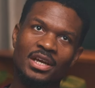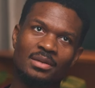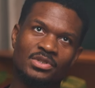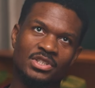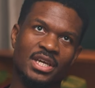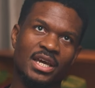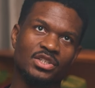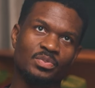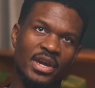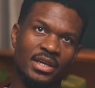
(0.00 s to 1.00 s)
it comes to
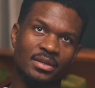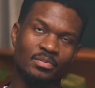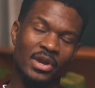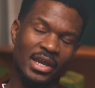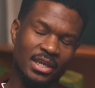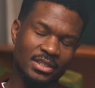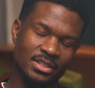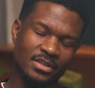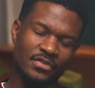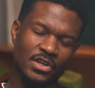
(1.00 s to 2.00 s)
tax
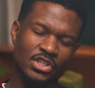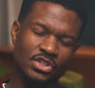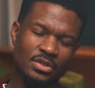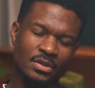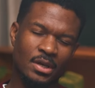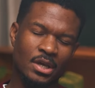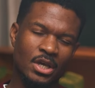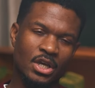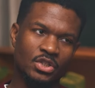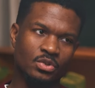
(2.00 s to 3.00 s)
brackets, the first
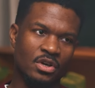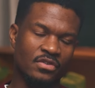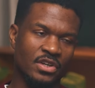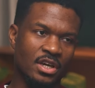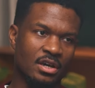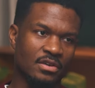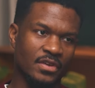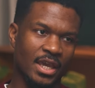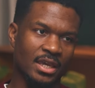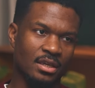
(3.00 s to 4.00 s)

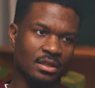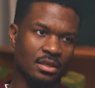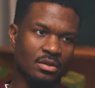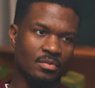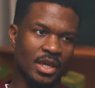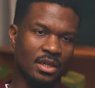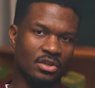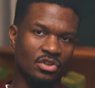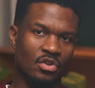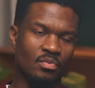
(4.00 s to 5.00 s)
12.5K that you
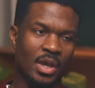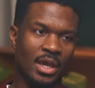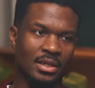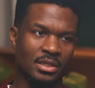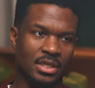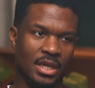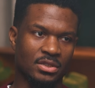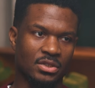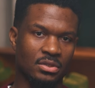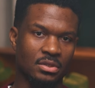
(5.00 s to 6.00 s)
make, you don't pay any
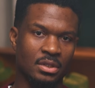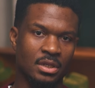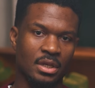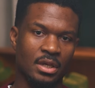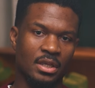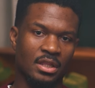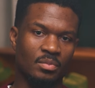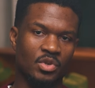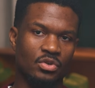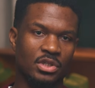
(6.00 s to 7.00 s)
tax on.
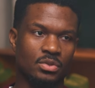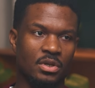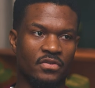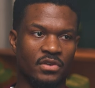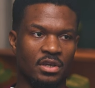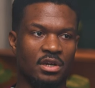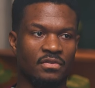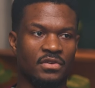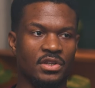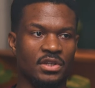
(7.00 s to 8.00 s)
Then between
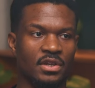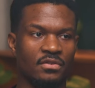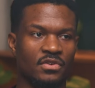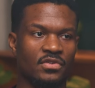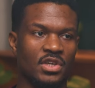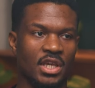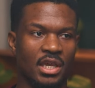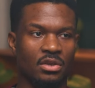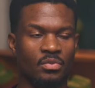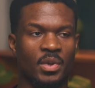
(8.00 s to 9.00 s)
12.5 and
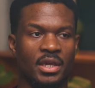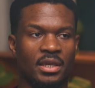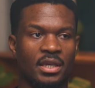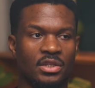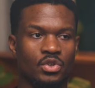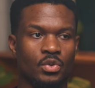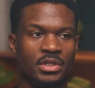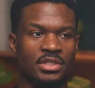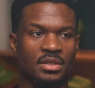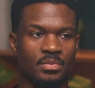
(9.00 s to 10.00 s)
50K, you pay a
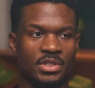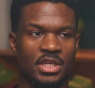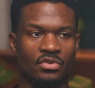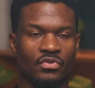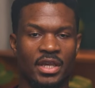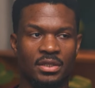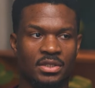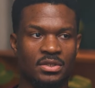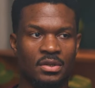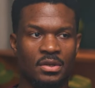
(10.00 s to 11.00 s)
20%
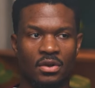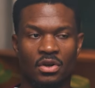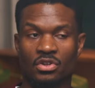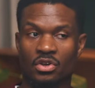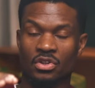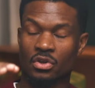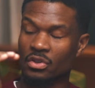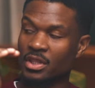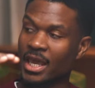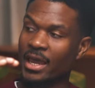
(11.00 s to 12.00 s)
rate
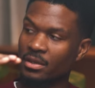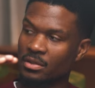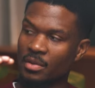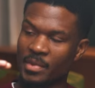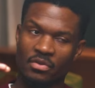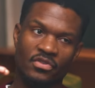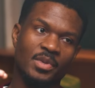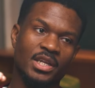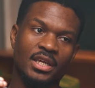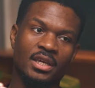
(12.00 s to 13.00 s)
on that amount of
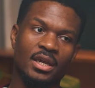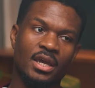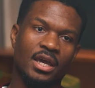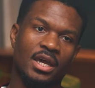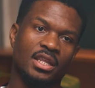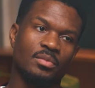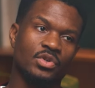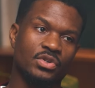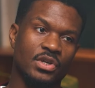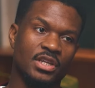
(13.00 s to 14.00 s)
money. And then
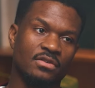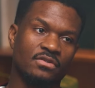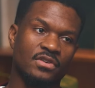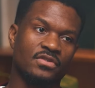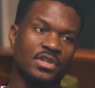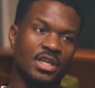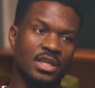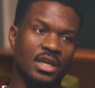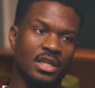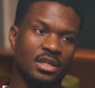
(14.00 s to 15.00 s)
between
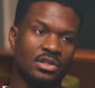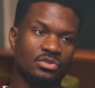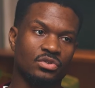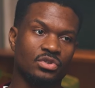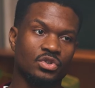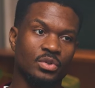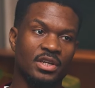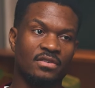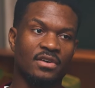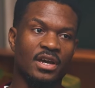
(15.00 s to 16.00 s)
50 and
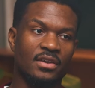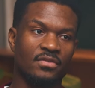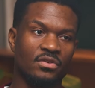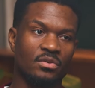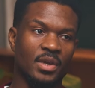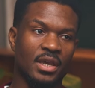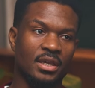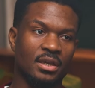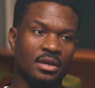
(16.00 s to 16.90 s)
125, you pay